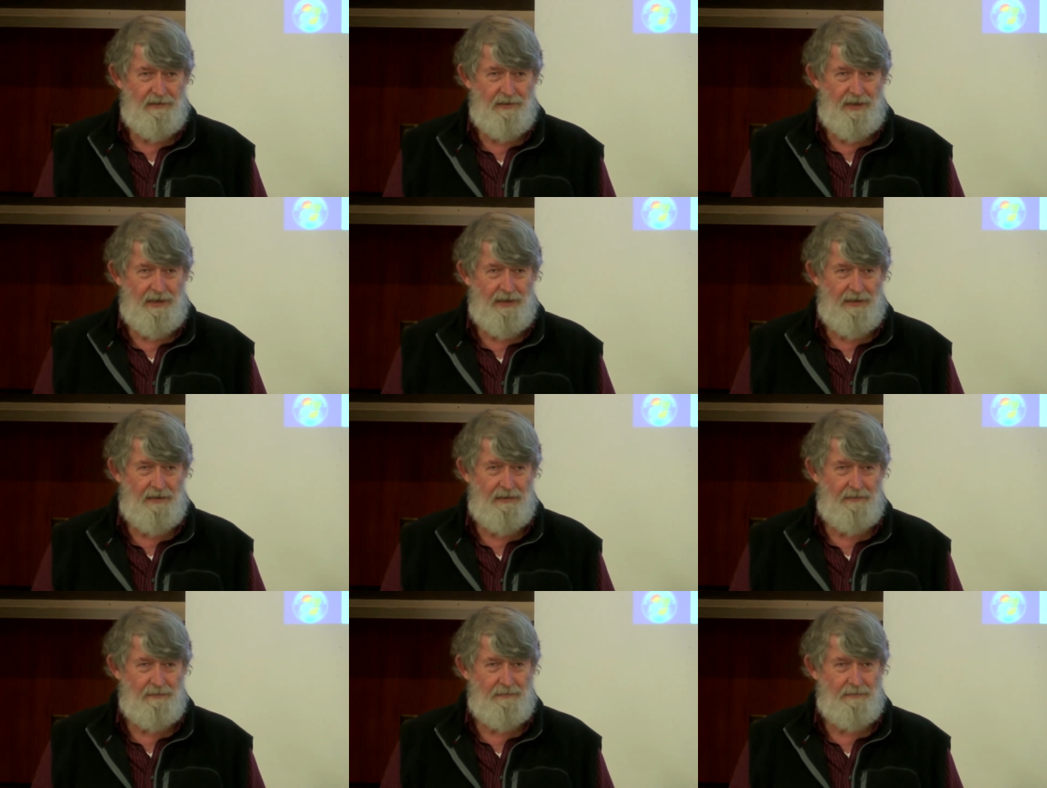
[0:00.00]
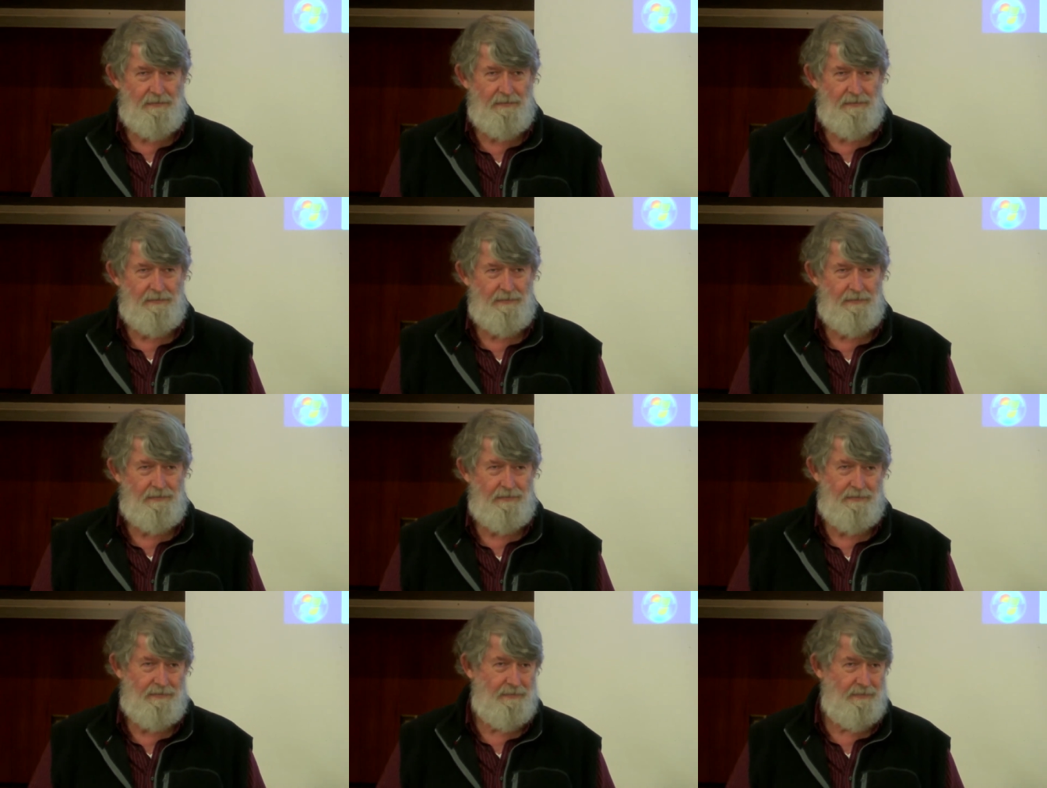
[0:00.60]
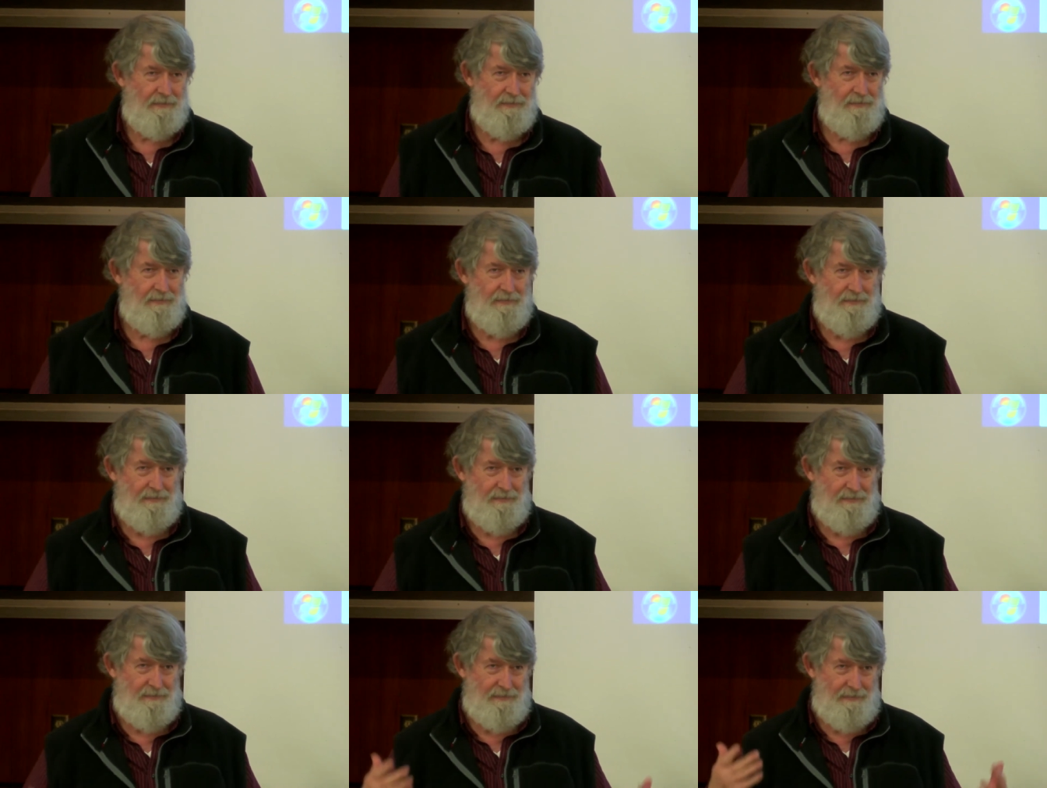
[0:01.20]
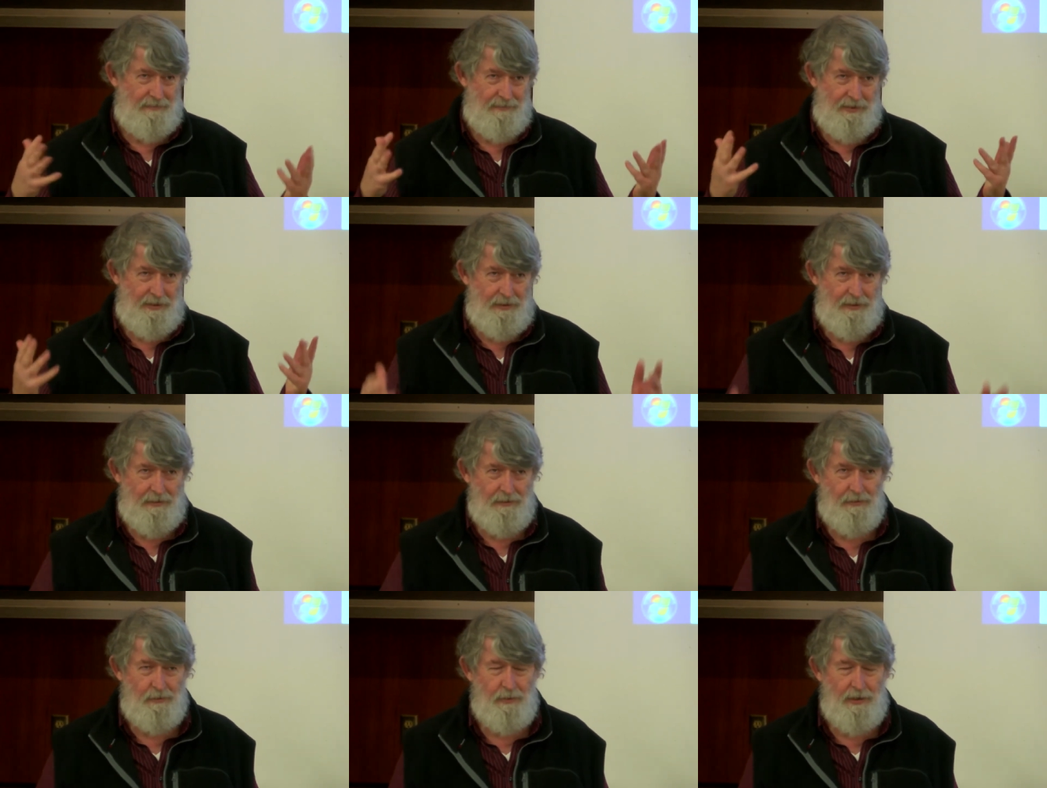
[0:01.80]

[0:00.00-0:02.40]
um, you know,